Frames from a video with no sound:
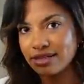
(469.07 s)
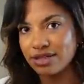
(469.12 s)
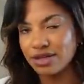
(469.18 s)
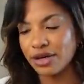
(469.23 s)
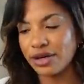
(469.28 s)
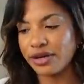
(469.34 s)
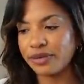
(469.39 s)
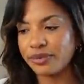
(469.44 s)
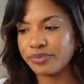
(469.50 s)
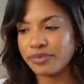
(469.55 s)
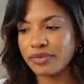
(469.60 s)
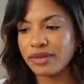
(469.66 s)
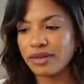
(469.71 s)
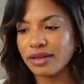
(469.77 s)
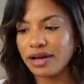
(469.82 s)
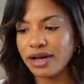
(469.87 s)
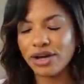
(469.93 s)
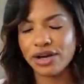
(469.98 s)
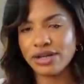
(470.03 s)
So
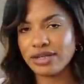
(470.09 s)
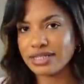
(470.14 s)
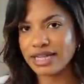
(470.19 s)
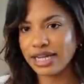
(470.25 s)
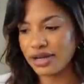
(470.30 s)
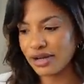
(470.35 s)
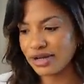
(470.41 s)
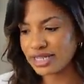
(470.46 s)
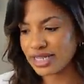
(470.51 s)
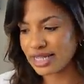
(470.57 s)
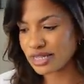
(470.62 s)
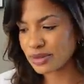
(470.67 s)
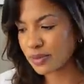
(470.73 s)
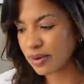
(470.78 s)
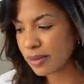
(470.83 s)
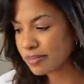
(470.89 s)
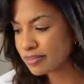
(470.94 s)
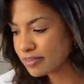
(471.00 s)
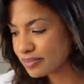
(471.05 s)
I couldn't say no to this one.